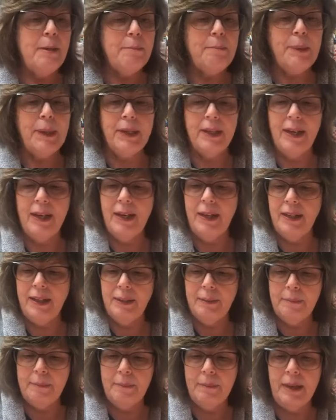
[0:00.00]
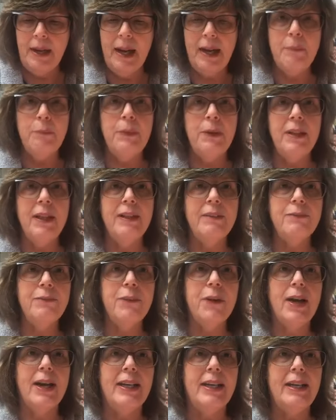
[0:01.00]
but um, I will on
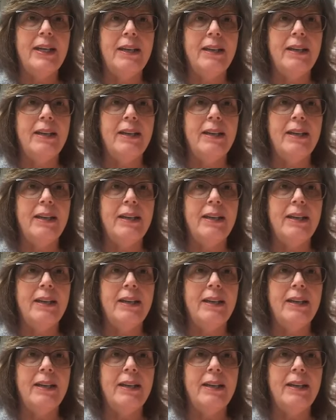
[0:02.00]
Friday.